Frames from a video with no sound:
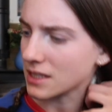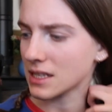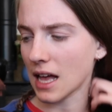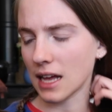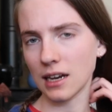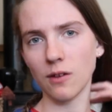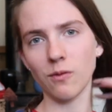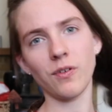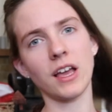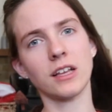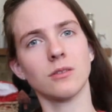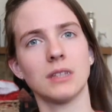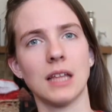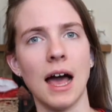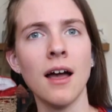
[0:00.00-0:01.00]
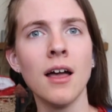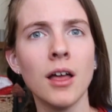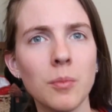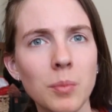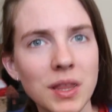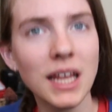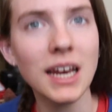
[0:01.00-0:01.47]
has had an effect on that.
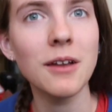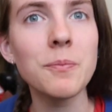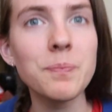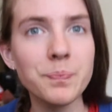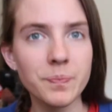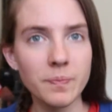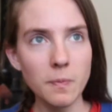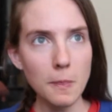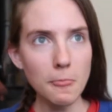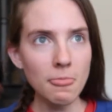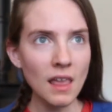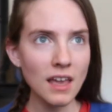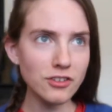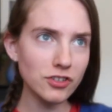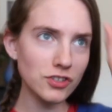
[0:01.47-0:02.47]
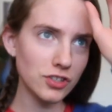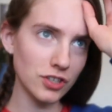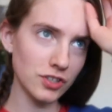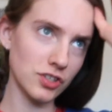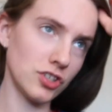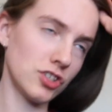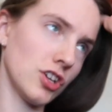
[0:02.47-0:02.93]
But then it just
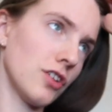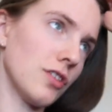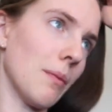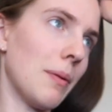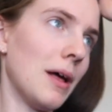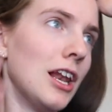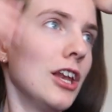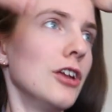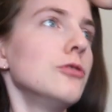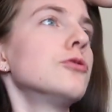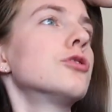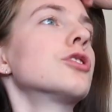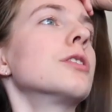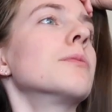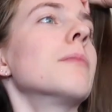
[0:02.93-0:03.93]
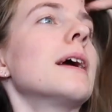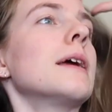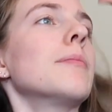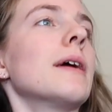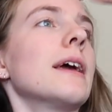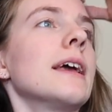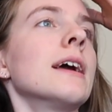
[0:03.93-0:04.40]
goes to show that pollution
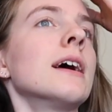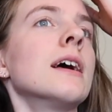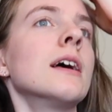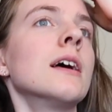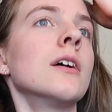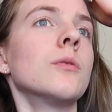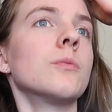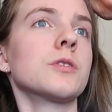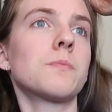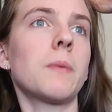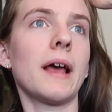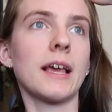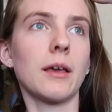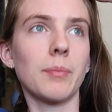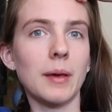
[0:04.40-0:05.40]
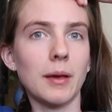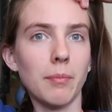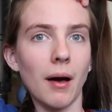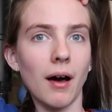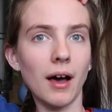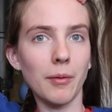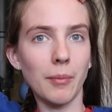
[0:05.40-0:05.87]
maybe was playing a big
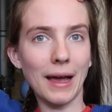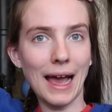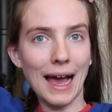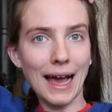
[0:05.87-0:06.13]
part in my